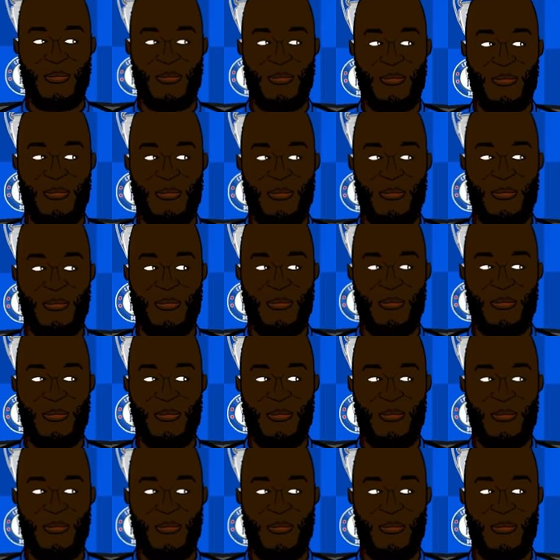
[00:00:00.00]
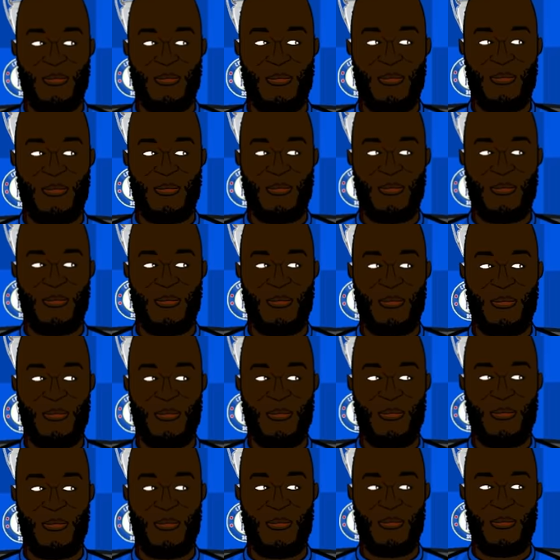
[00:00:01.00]

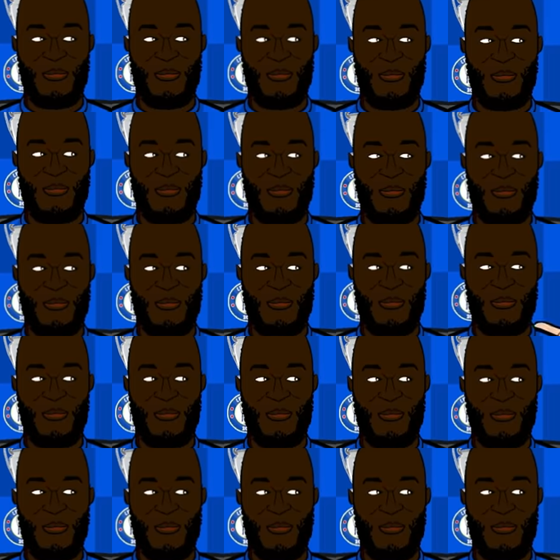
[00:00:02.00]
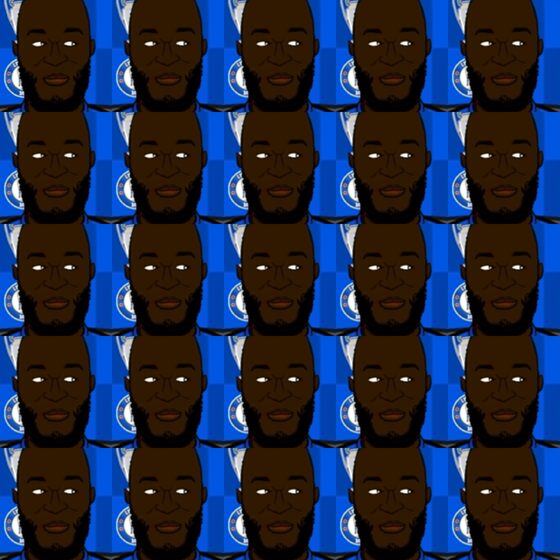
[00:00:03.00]
(silent)